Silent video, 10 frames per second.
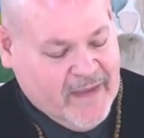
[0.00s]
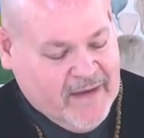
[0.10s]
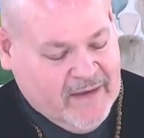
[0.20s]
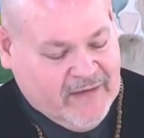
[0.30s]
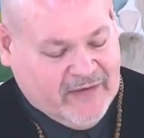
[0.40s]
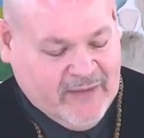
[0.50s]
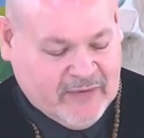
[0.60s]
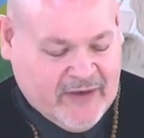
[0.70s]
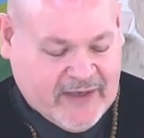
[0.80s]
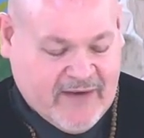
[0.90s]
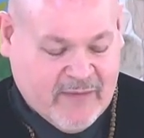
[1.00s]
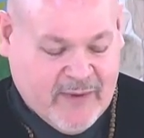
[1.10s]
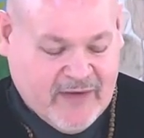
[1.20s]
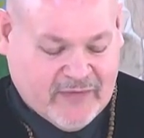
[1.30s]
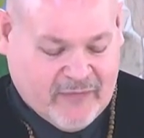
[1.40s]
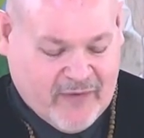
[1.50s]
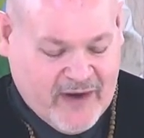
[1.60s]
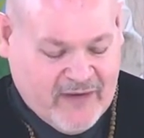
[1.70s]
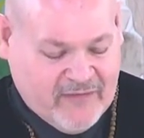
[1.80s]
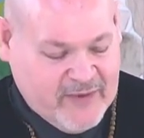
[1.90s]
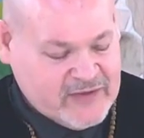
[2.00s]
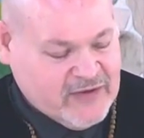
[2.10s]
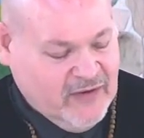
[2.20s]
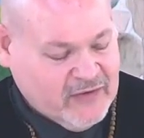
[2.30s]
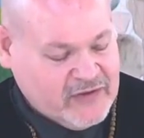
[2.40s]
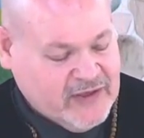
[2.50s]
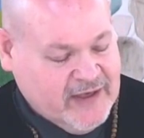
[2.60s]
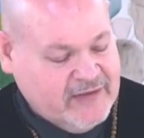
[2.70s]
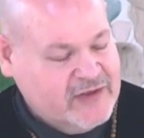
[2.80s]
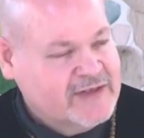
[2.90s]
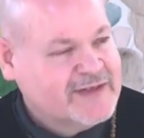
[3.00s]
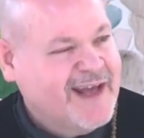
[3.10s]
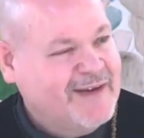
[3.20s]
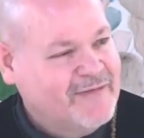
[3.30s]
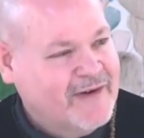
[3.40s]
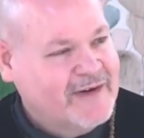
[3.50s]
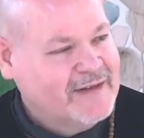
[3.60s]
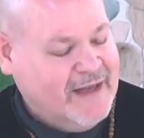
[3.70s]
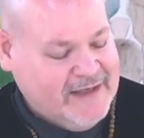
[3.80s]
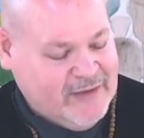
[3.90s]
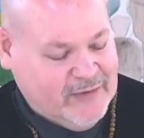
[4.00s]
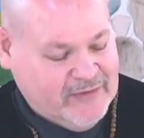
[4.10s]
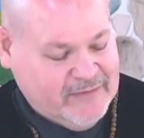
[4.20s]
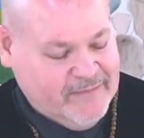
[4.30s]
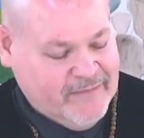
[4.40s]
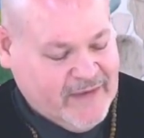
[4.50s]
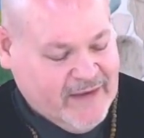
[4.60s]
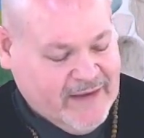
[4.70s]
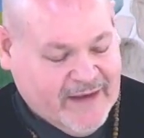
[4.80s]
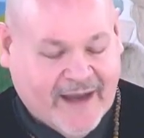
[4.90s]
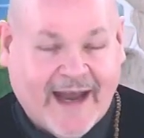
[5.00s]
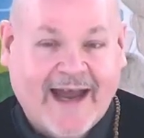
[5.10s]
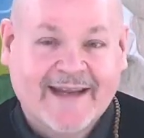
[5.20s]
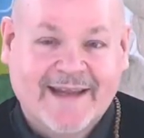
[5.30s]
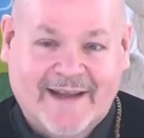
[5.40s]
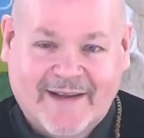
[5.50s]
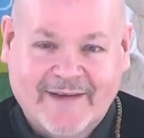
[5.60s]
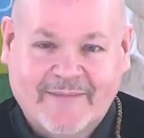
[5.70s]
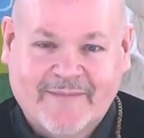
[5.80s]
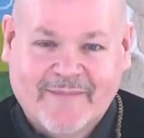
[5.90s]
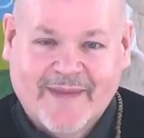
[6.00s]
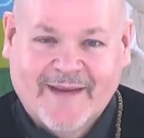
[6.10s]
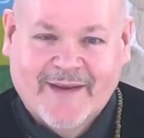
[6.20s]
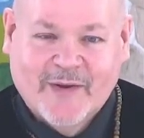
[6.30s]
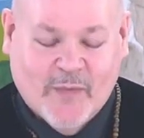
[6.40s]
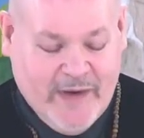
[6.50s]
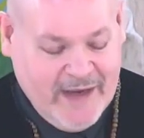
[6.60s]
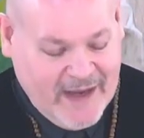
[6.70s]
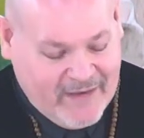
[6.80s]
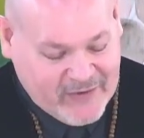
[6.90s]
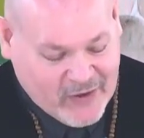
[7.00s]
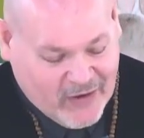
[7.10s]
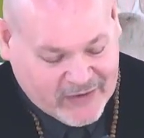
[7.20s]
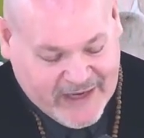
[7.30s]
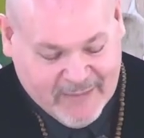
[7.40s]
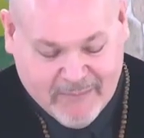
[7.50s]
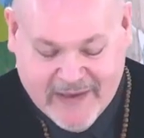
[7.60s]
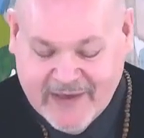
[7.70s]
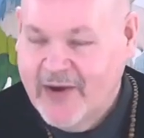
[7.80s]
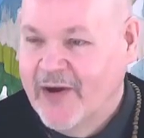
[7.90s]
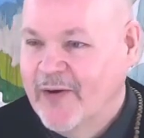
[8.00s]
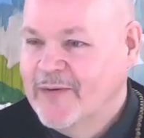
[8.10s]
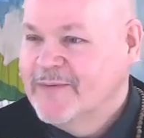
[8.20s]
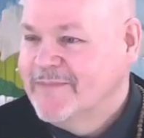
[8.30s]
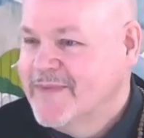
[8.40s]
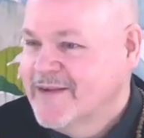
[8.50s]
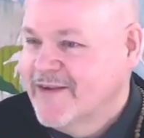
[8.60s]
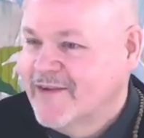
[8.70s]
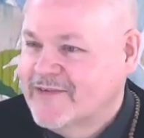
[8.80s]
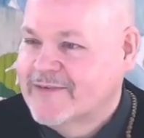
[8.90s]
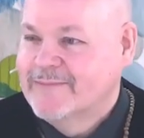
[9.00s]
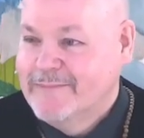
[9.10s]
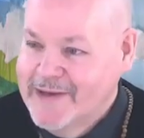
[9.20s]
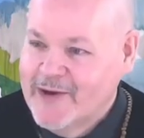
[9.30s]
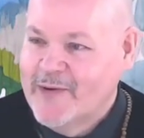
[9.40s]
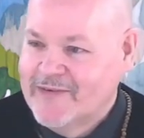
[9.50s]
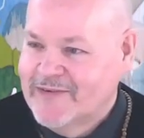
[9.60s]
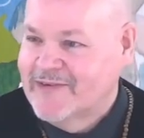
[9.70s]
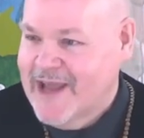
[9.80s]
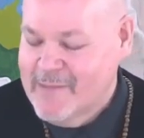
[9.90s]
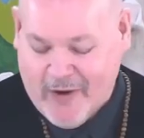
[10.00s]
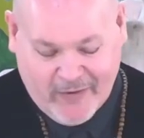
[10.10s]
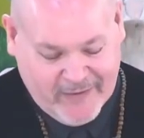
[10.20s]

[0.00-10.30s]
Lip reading: Seems like everybody's afraid of Miss Gulch, and she's not very likable. I get it. We have a dog named Bingo, because Bingo is his name-o.